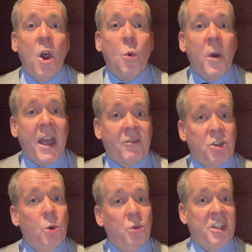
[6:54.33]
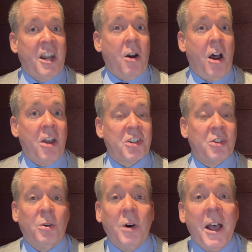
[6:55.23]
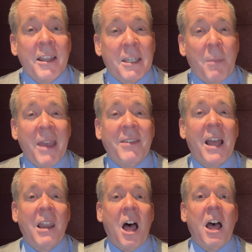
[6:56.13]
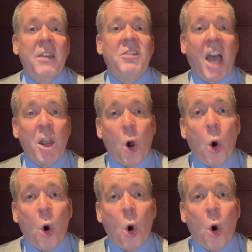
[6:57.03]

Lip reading: we have tools in our arsenal to make their lives and